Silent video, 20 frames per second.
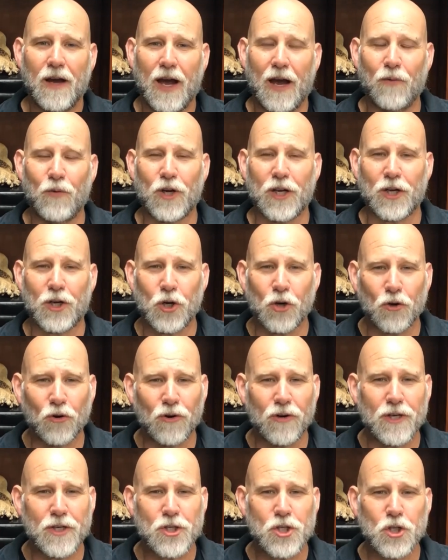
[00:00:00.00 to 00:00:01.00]
I would
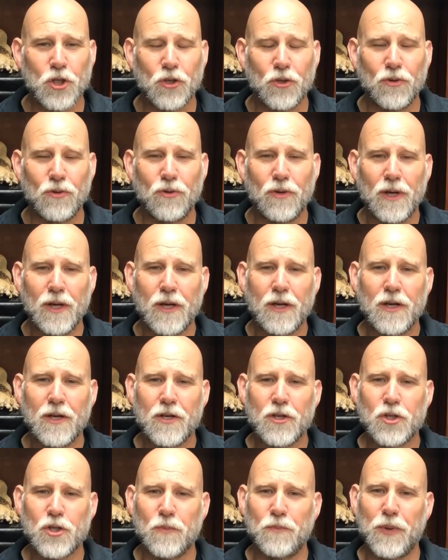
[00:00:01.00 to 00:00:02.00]
encourage you
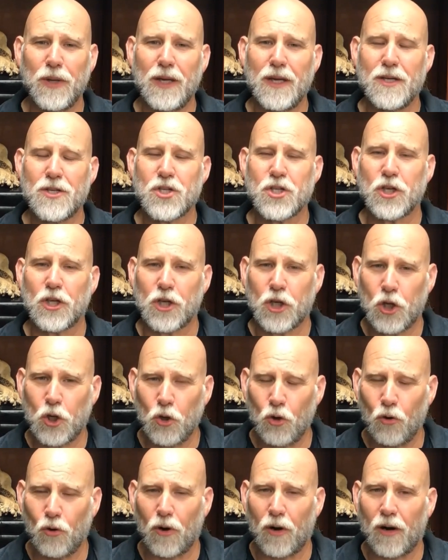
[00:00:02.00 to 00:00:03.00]
to be
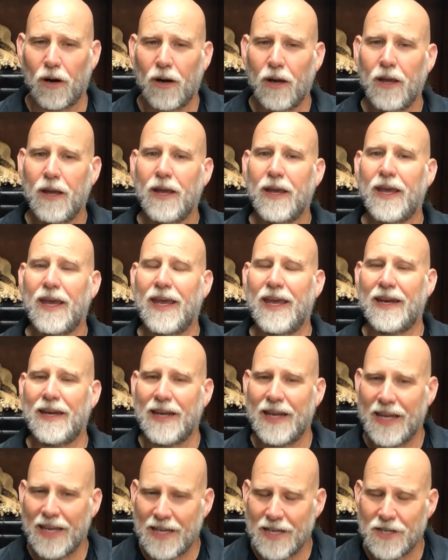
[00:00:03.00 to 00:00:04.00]
secure in
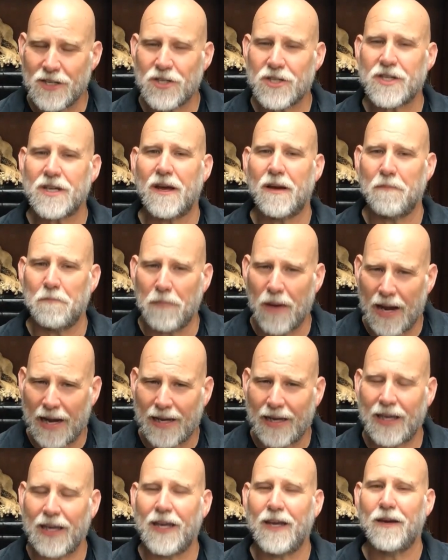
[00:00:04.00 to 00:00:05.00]
His
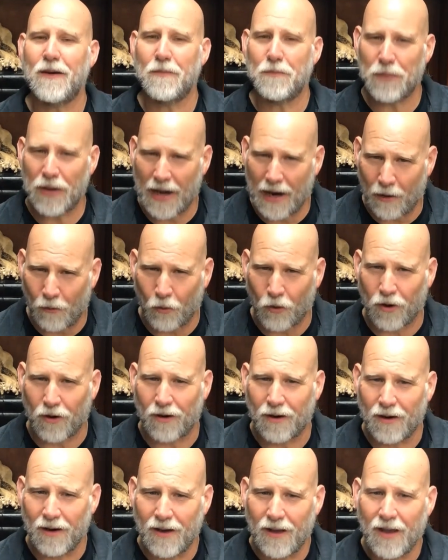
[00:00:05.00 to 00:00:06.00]
mighty
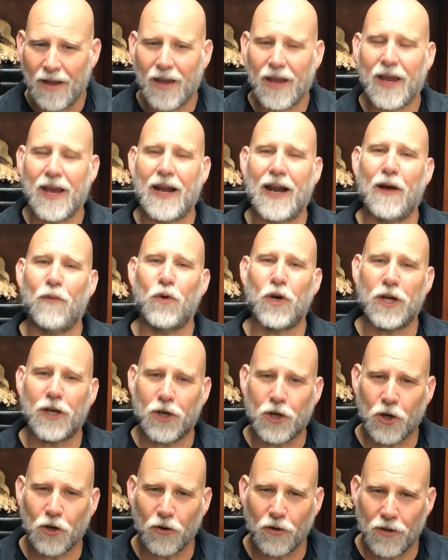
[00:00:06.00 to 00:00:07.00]
power. And I would
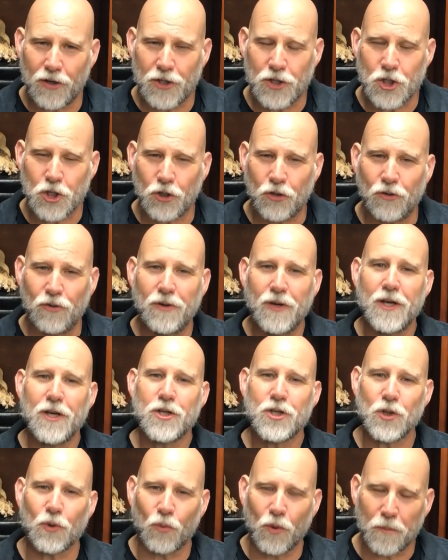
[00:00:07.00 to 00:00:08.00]
encourage you
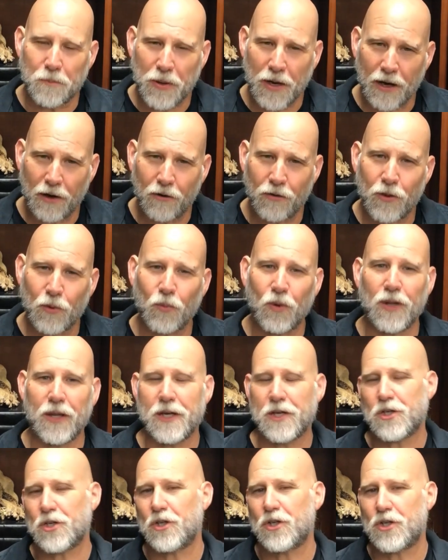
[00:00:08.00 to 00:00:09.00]
to repair the
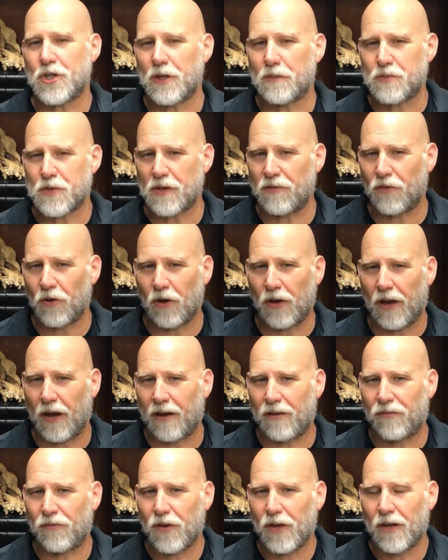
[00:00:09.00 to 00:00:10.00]
relationships of your
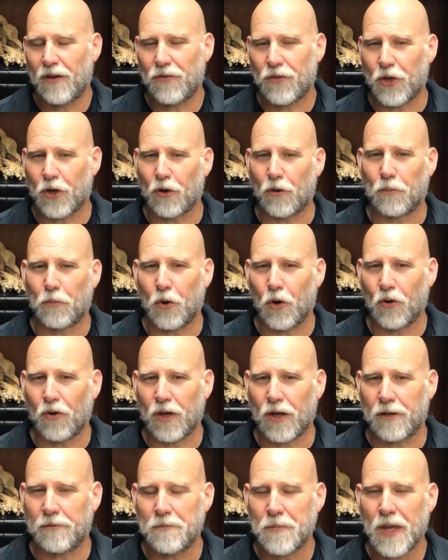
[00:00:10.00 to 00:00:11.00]
life that are
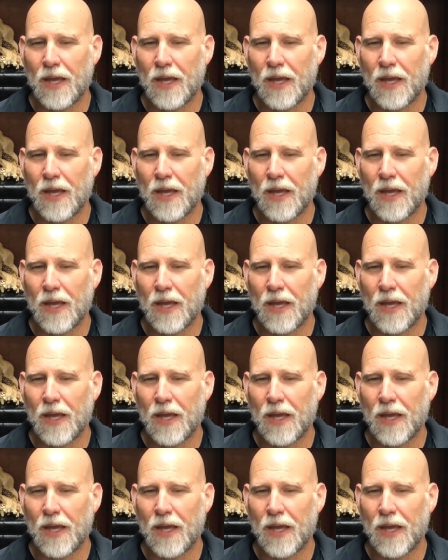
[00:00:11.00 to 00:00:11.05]
broken.